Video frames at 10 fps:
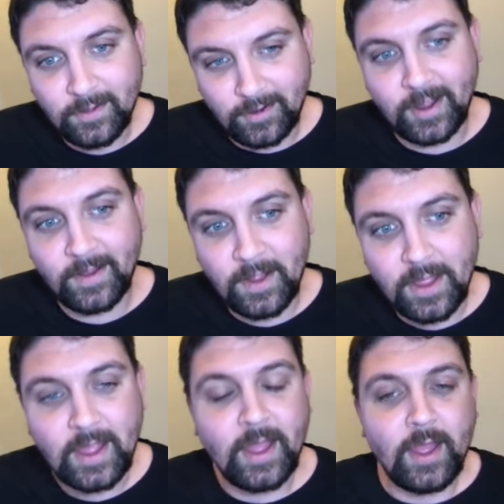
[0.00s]
Okay.
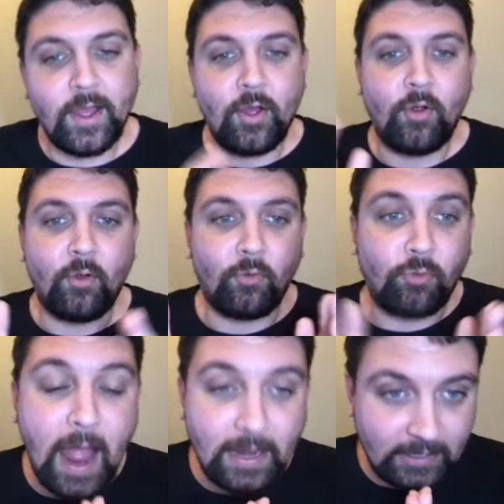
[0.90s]
Hit me. Hit me.
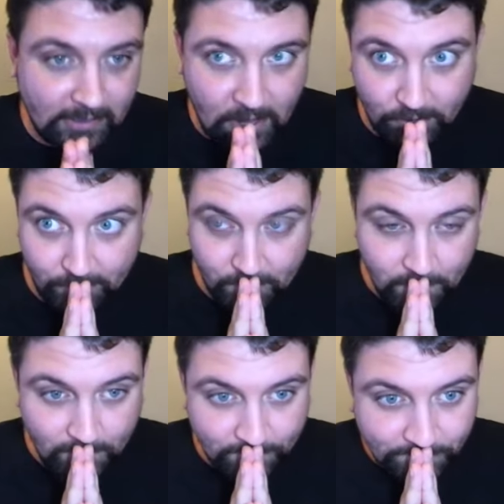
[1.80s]
Riley Leonard,
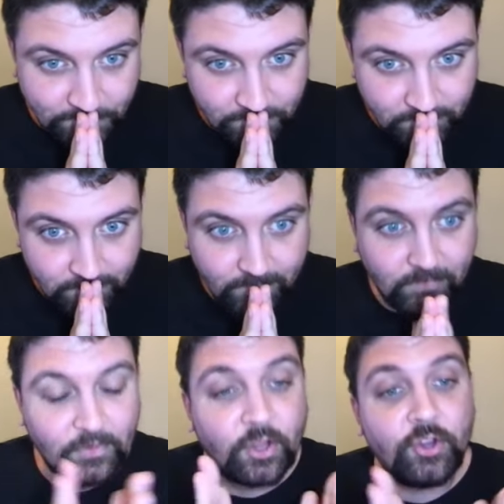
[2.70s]

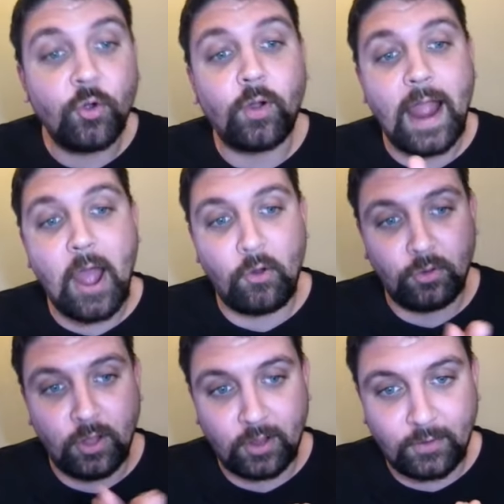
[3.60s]
your
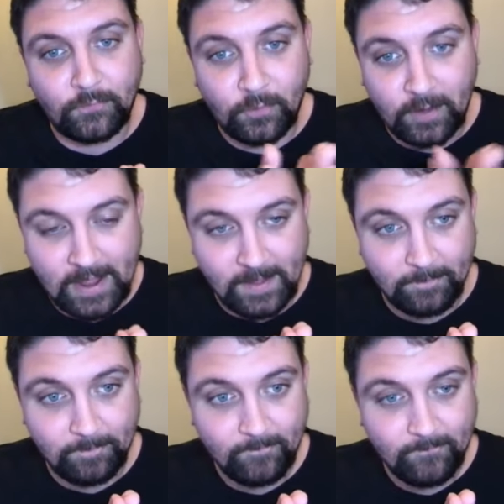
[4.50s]
outlook for
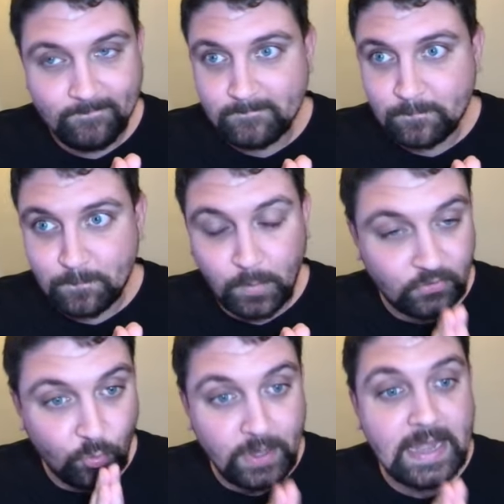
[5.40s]
him
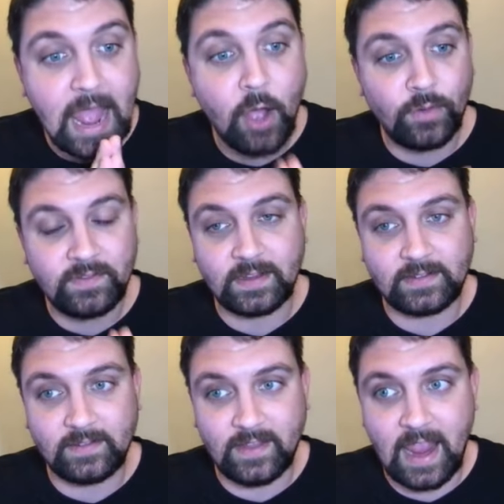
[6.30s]
between now and
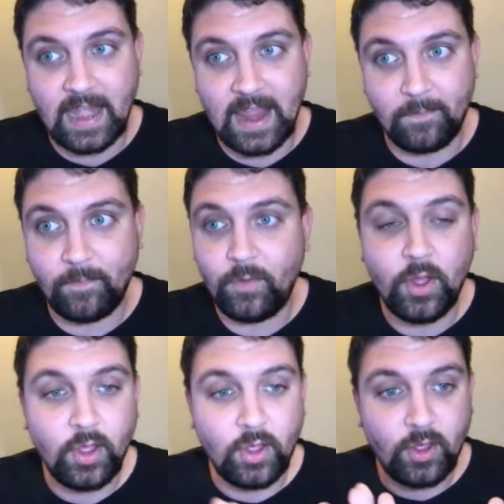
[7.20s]
Texas A&M.
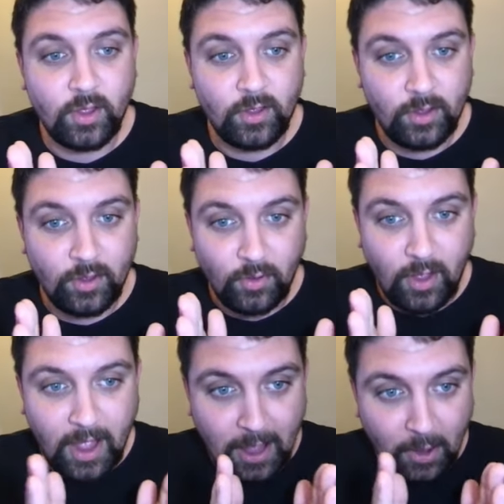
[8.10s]

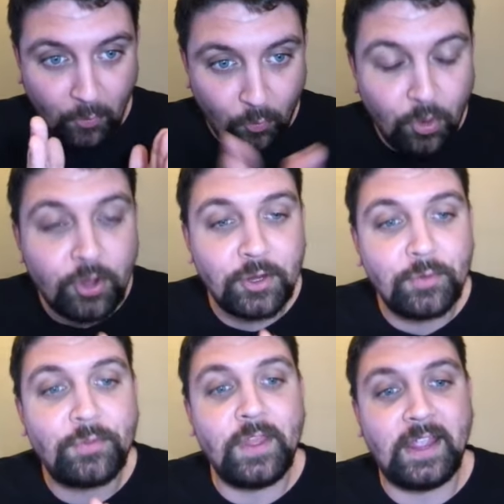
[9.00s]
What are
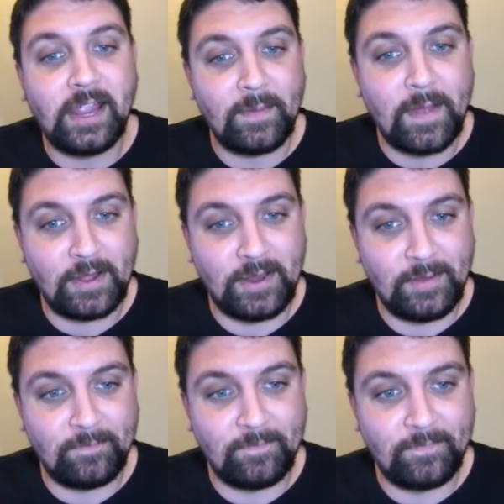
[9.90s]
you thinking about
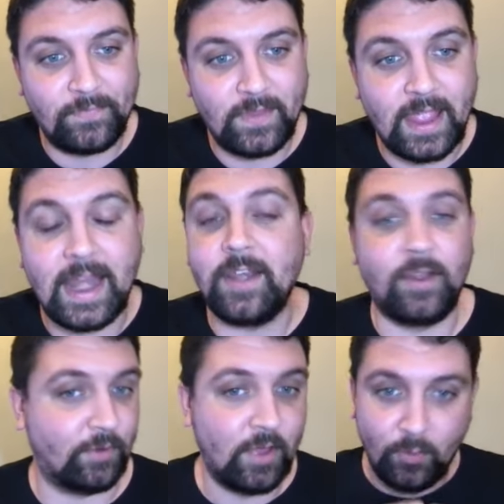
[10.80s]
him? And I
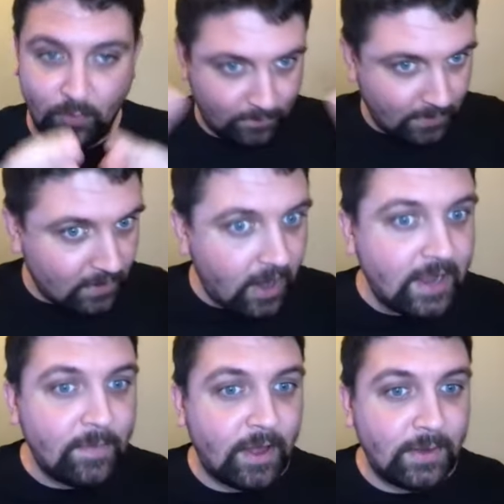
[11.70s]
we've been
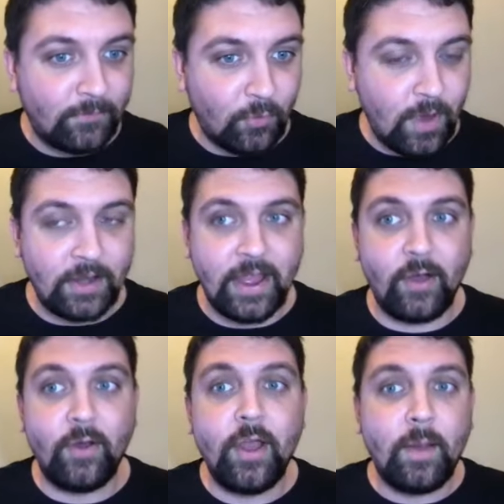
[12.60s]
talking about him for a while
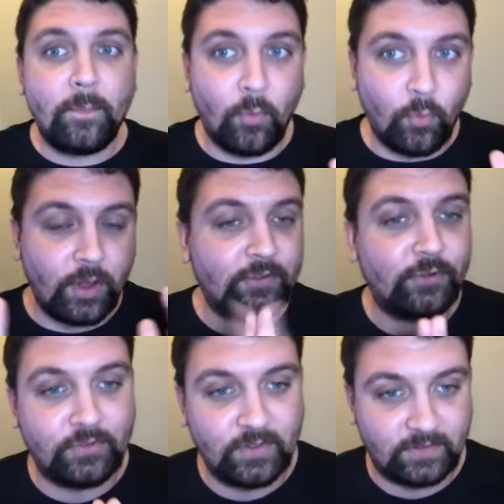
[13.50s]
now, but what is
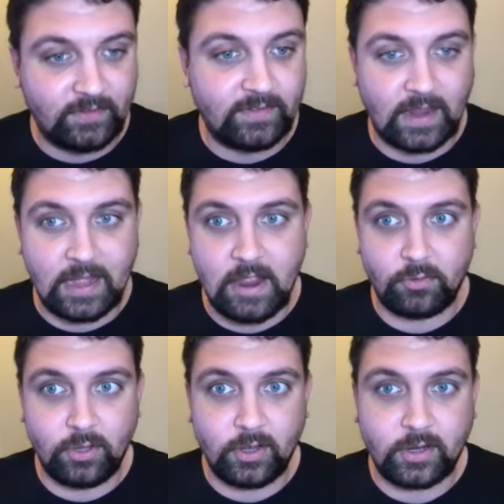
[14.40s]
your 60 second
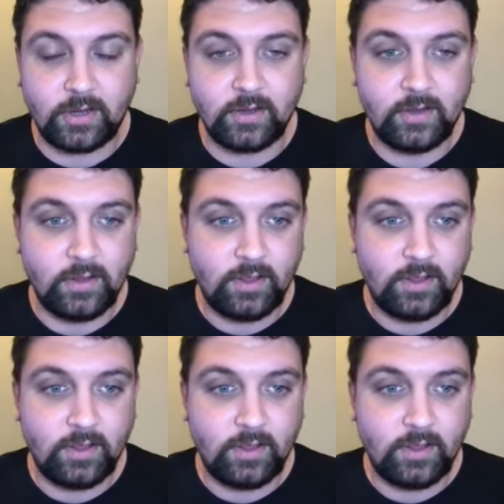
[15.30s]
outlook